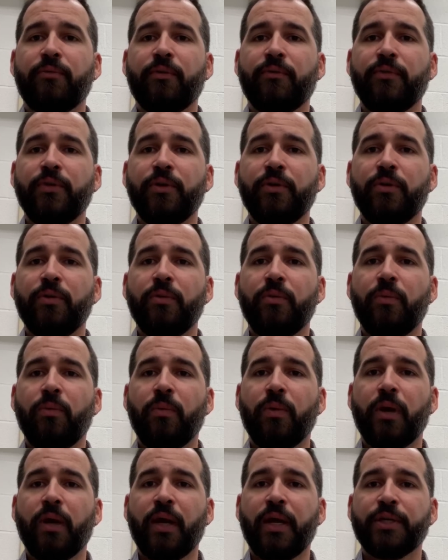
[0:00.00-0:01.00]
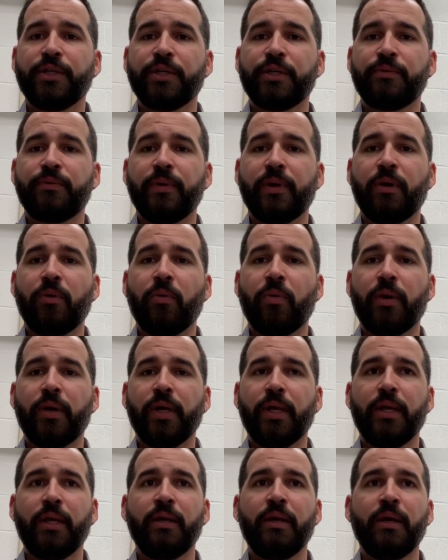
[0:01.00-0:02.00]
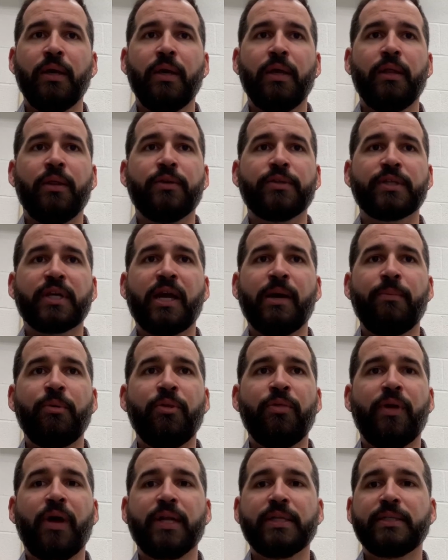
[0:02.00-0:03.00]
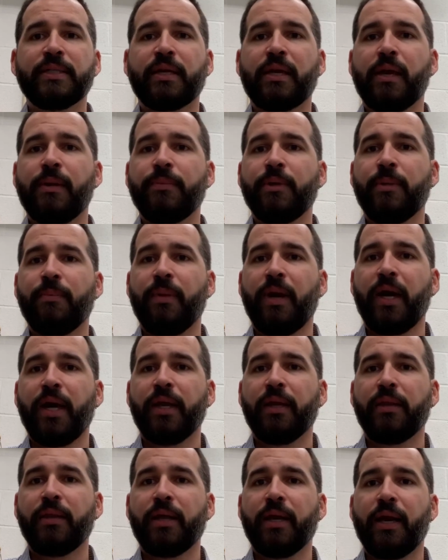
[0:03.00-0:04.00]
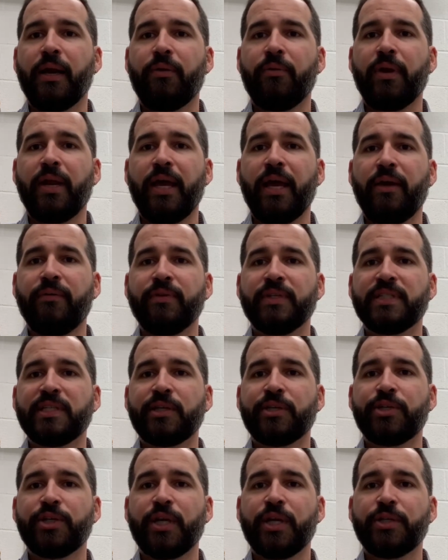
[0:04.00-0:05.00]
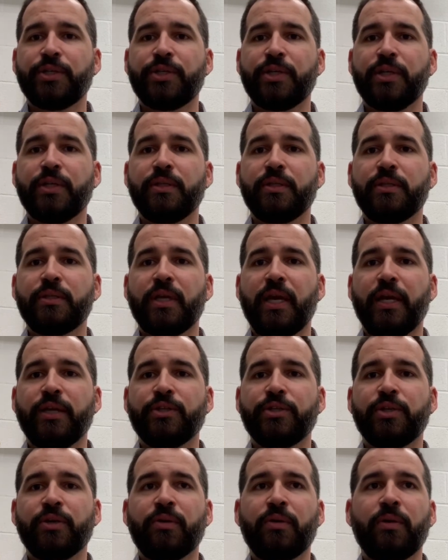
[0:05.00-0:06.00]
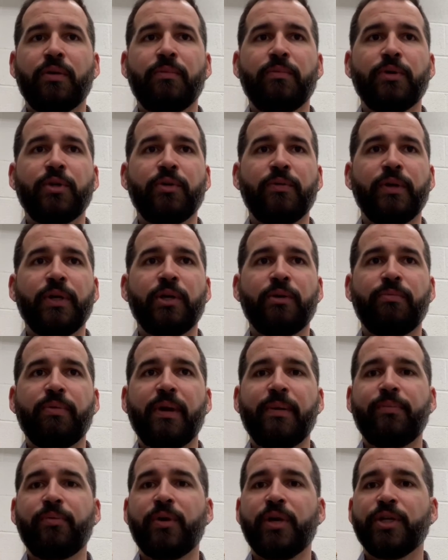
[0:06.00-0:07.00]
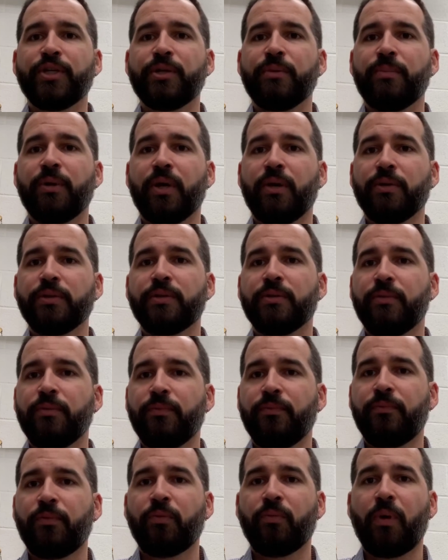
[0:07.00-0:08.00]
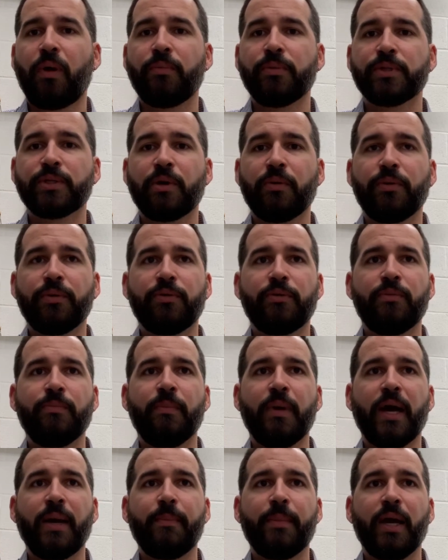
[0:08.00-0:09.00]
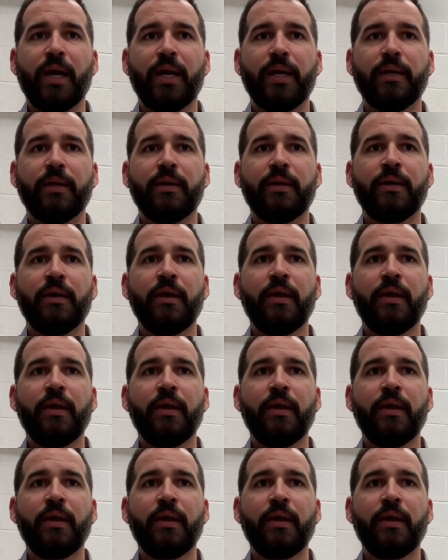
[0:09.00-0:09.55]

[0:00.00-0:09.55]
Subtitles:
review what I just recorded, there's a couple thoughts that come to mind that I would have as suggestions as you're doing your preparation, but also for what was going through my mind.